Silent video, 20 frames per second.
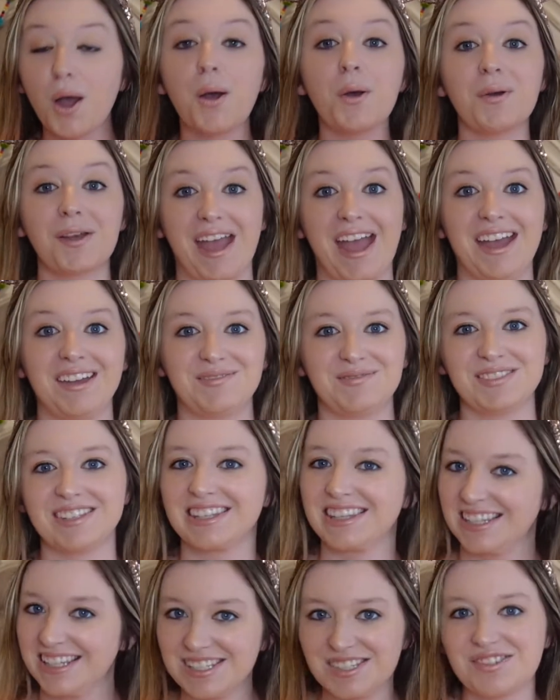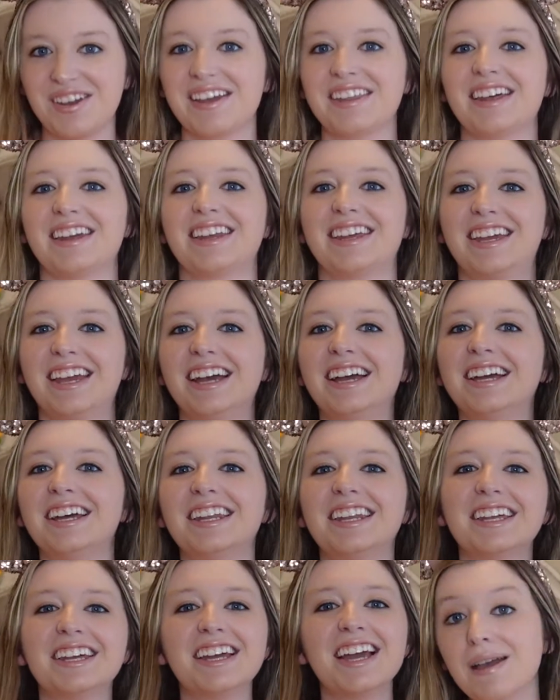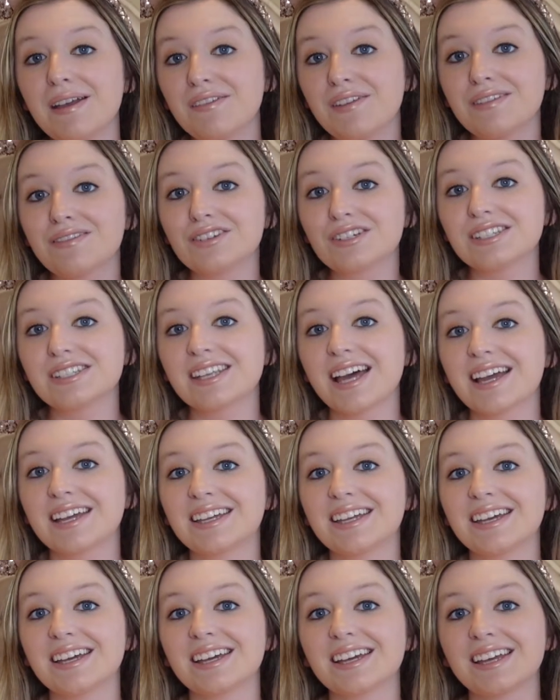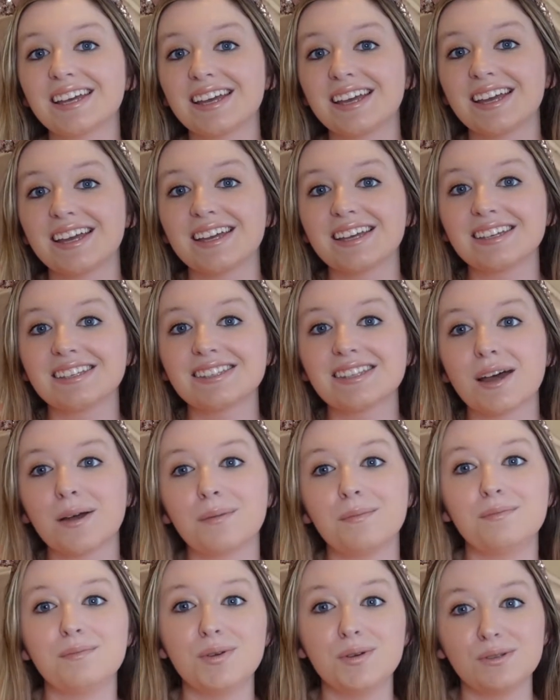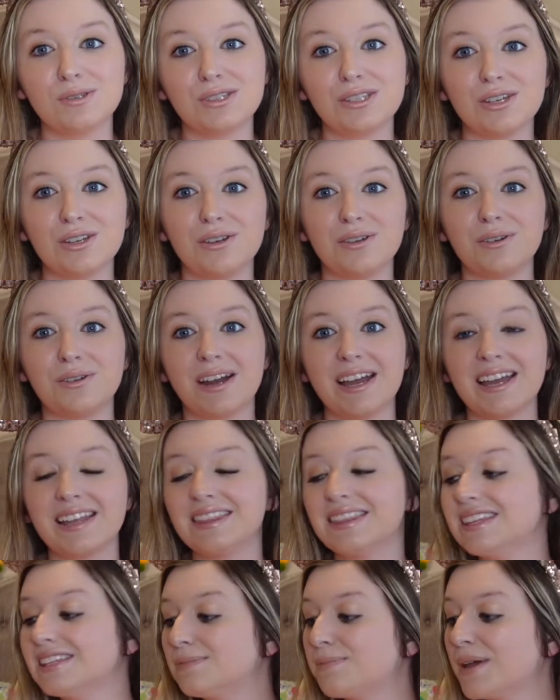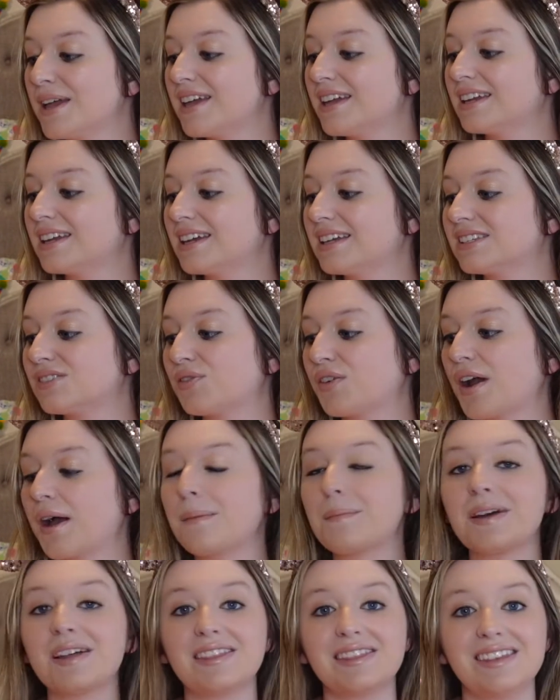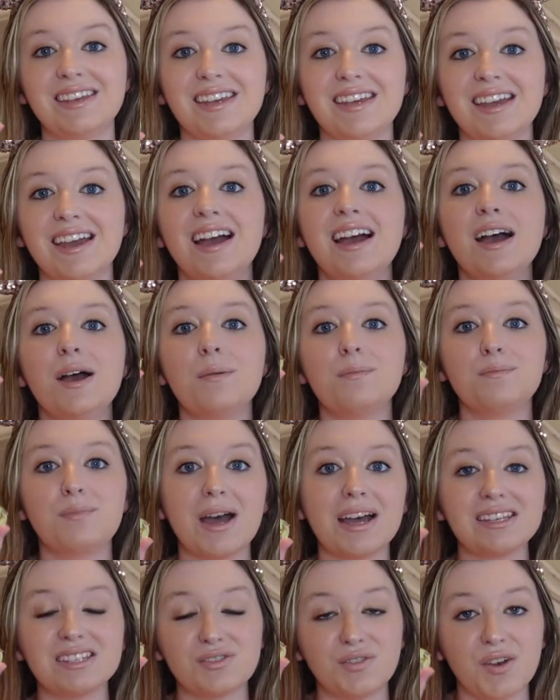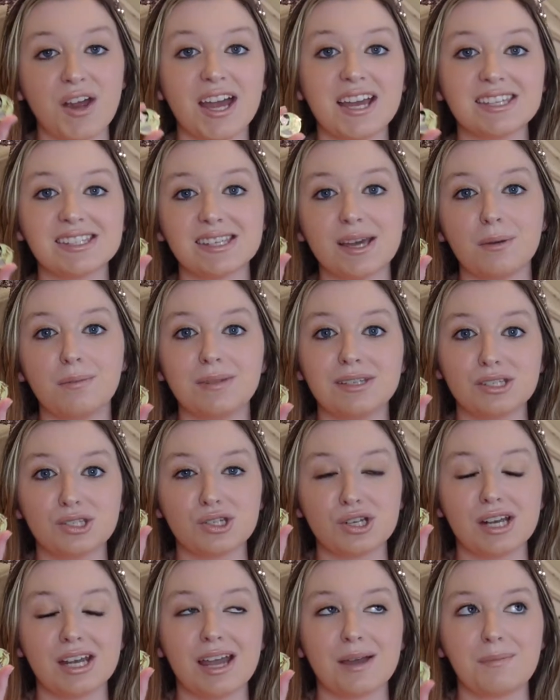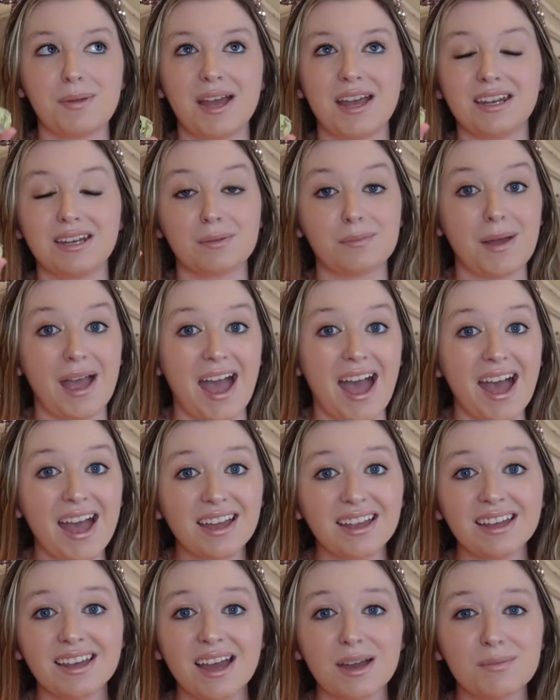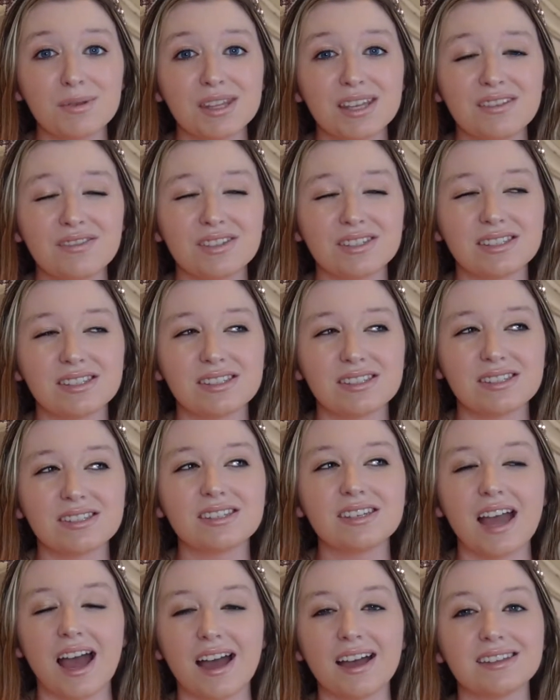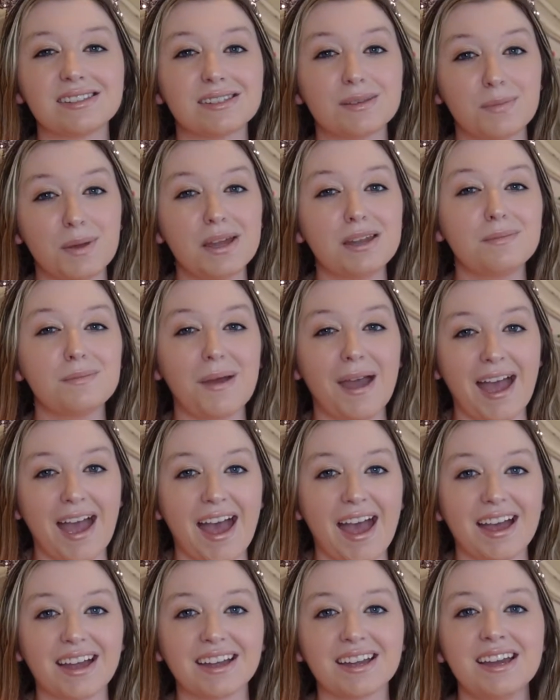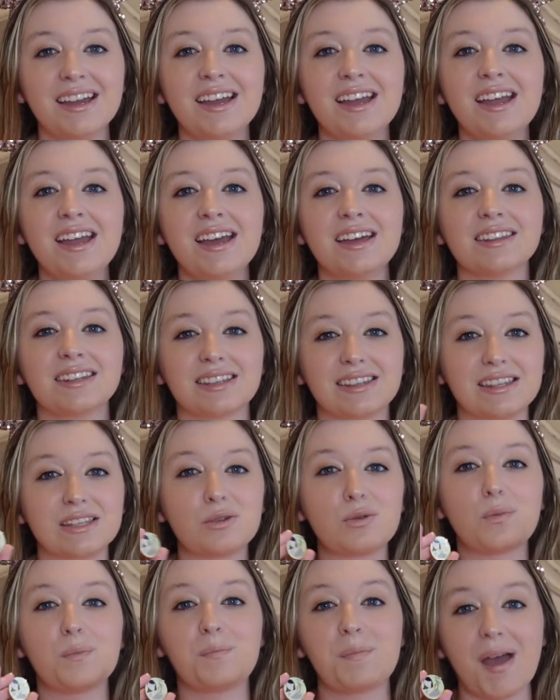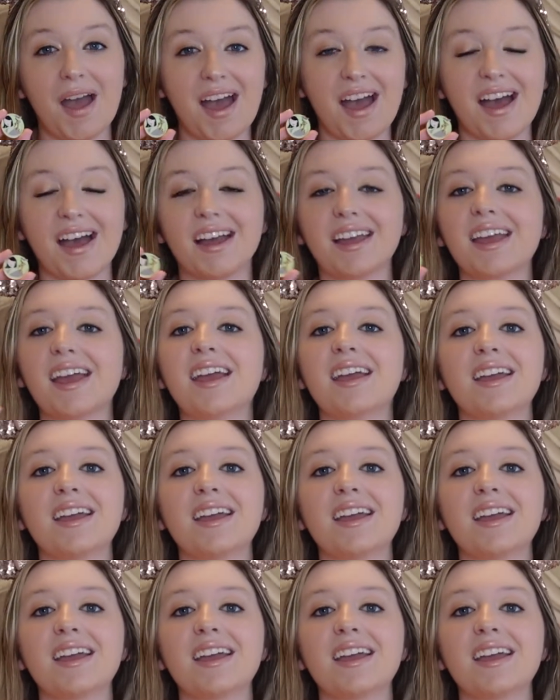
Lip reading: Okay, let's try that again. My favorite sidekick is Mushu, and this pin is from the Best Friends Mystery Pin Pack. I believe it's a pin pack, like the little bag,